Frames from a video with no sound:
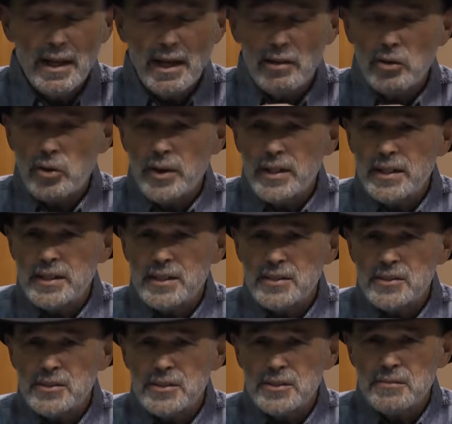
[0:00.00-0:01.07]
how great it
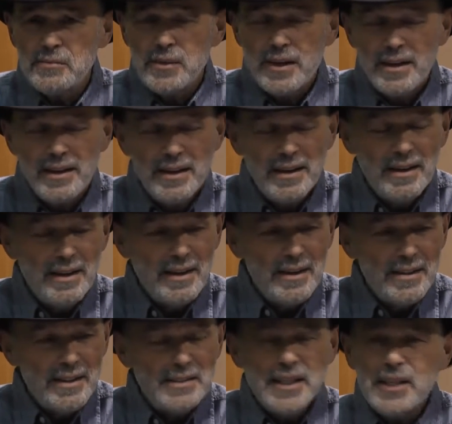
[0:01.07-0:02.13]
is.
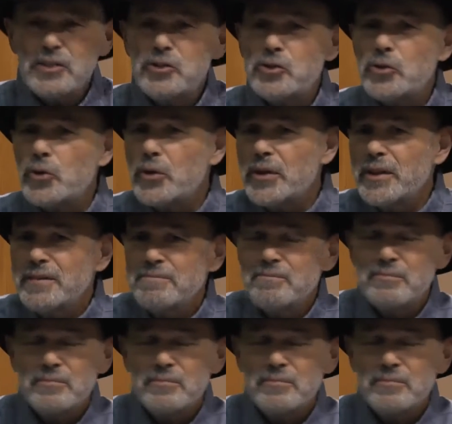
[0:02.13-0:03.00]
They tell a story